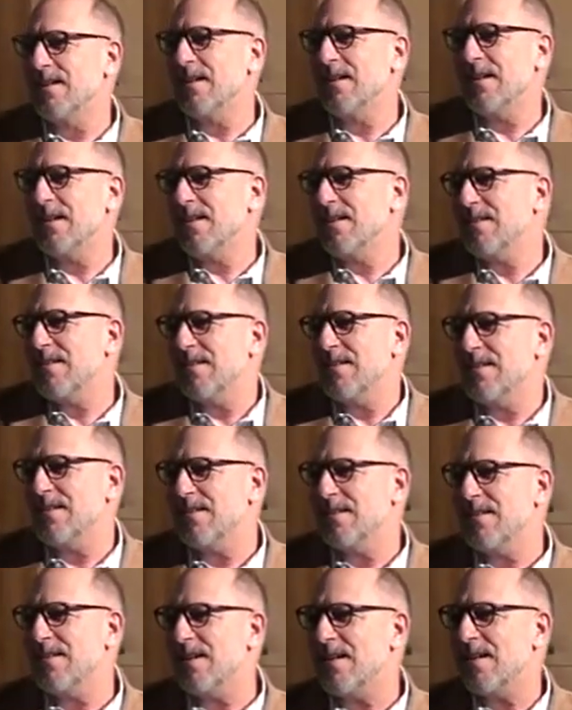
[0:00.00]
Like,
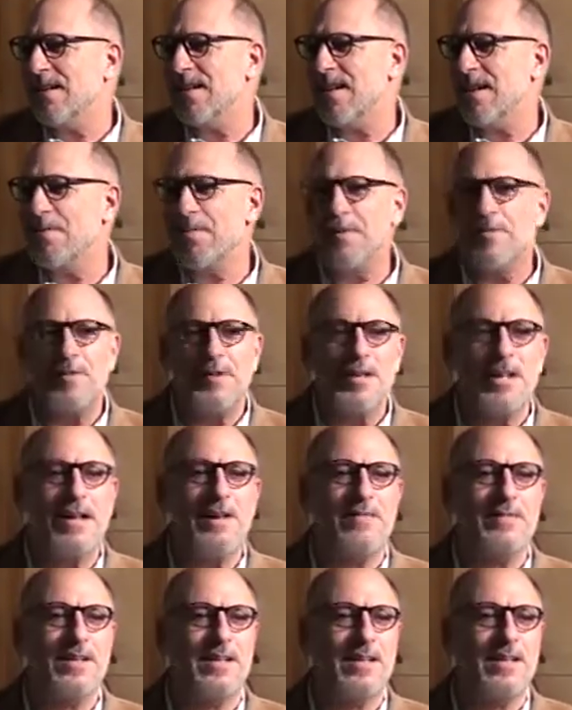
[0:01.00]
I'll be
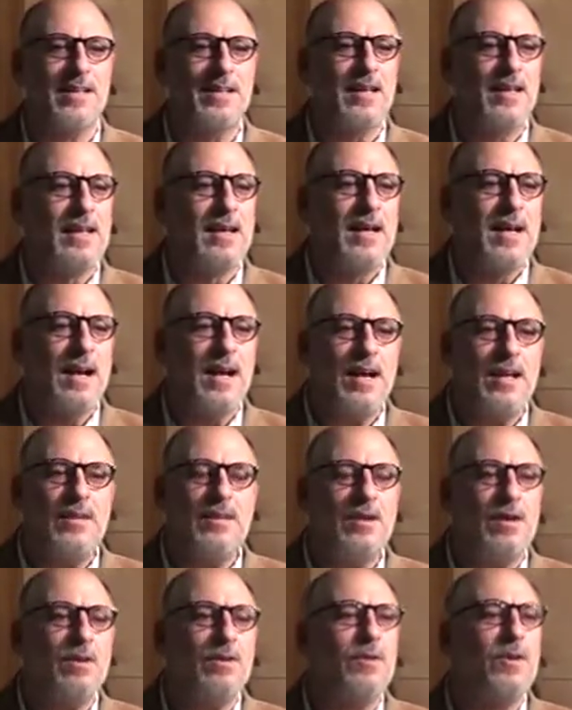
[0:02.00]
forgiven. And
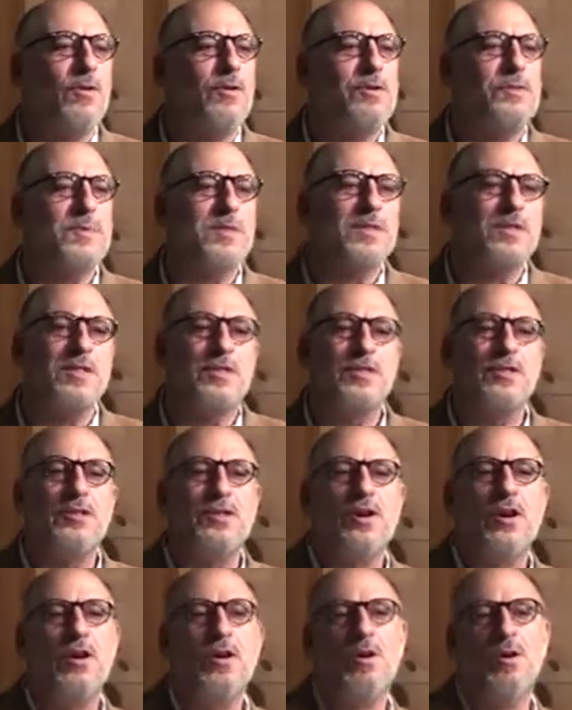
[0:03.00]
no, the Holy Spirit says,
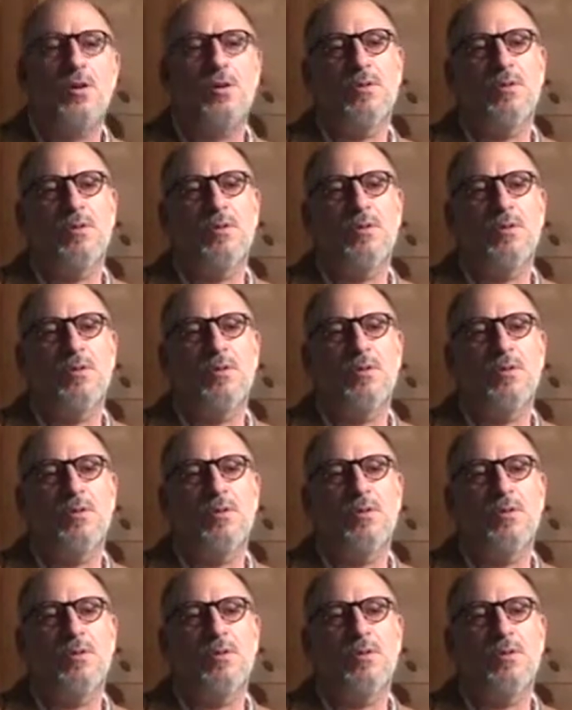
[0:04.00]
no.